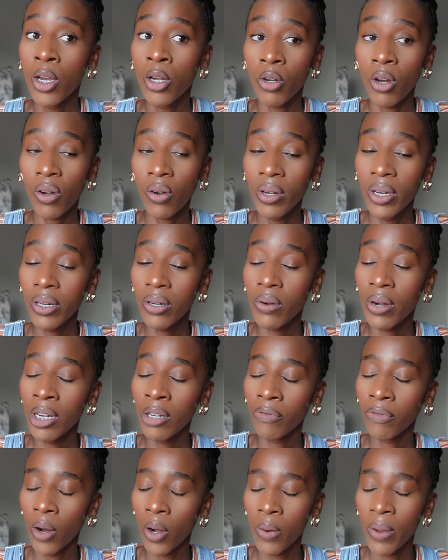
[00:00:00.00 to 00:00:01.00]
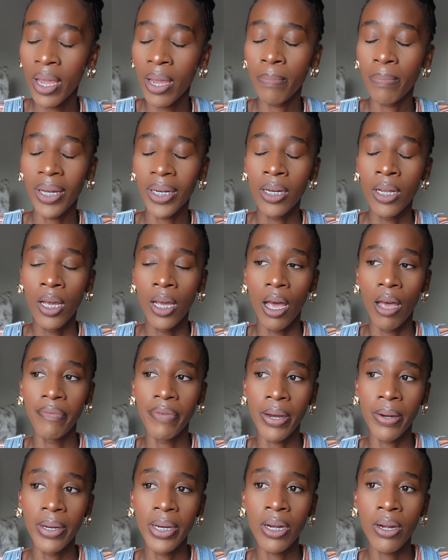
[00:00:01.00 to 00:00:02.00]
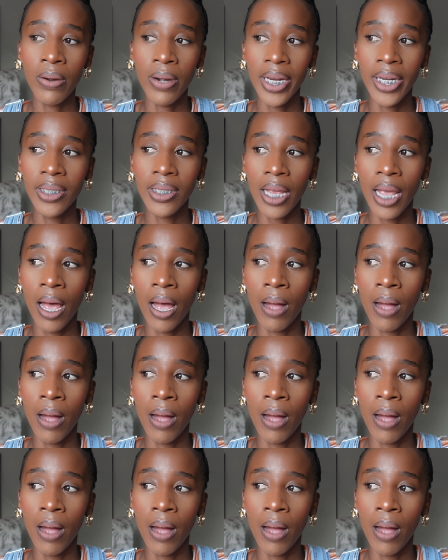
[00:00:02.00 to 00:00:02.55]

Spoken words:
not only great following, but a very great